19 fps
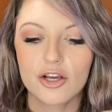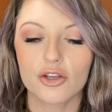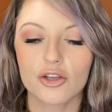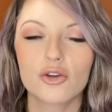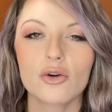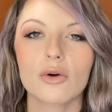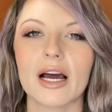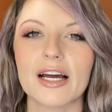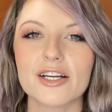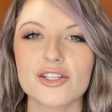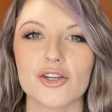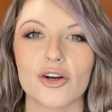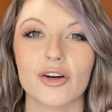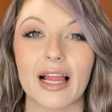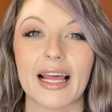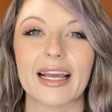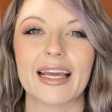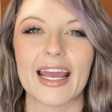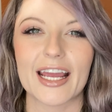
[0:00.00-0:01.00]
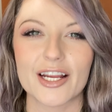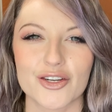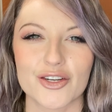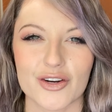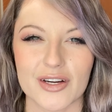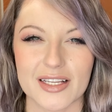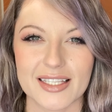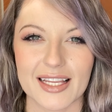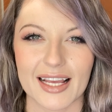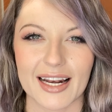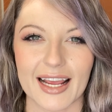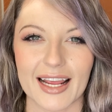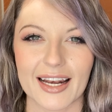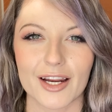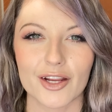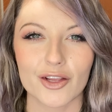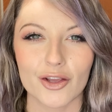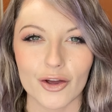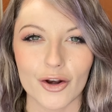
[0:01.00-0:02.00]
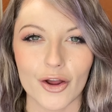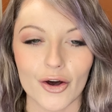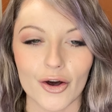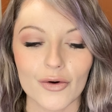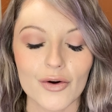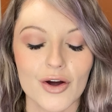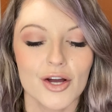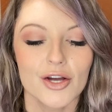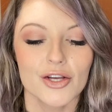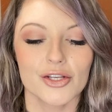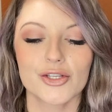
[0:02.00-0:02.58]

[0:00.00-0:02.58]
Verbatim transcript: you guys are like interested in, you know?